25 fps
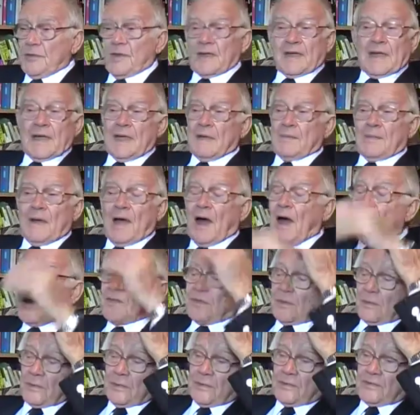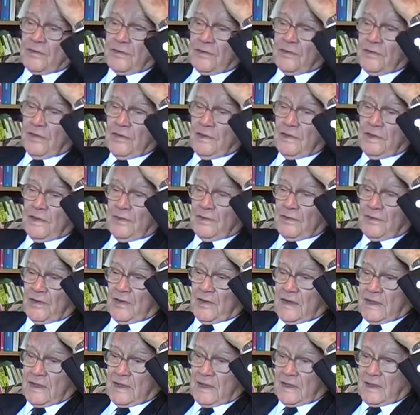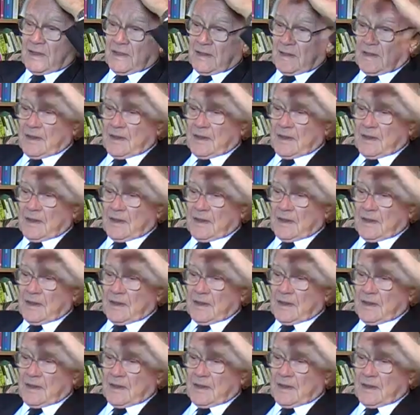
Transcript: that came out, I thought it was a genius idea.